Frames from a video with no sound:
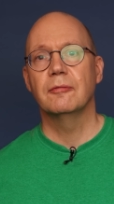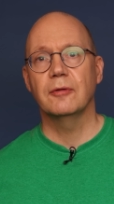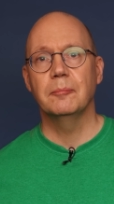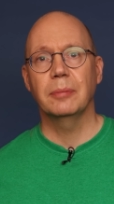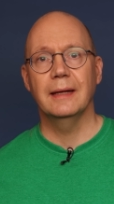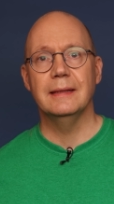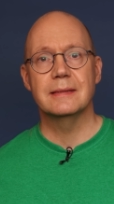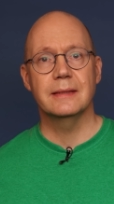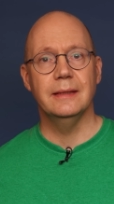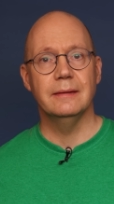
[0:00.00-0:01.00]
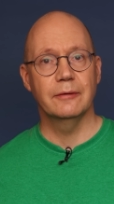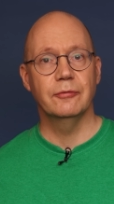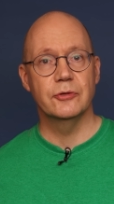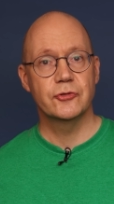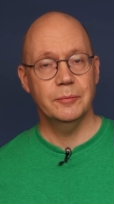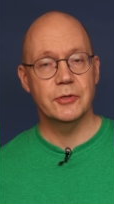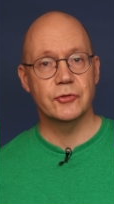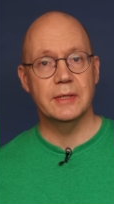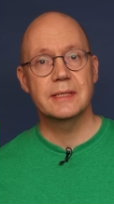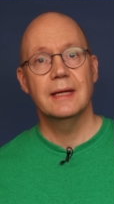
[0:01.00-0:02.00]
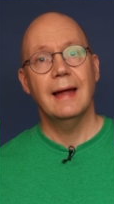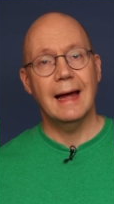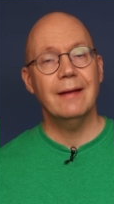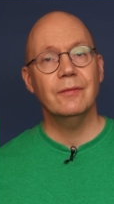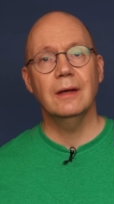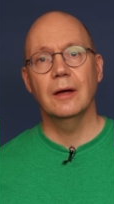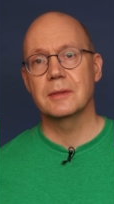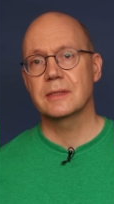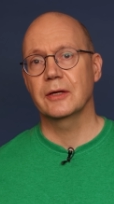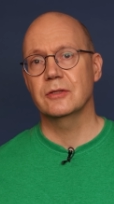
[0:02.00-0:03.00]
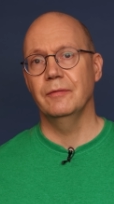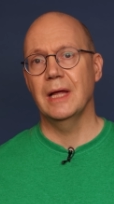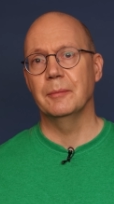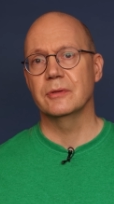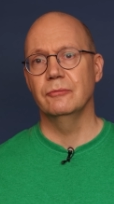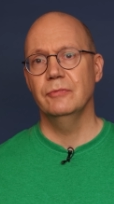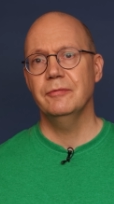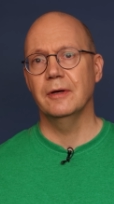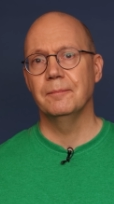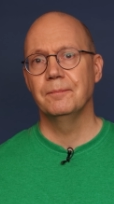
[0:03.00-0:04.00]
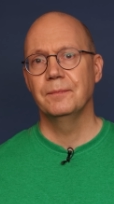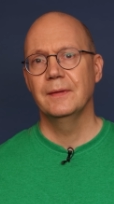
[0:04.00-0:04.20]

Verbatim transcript: floodplains in different tributaries and the lower section of the Amazon River.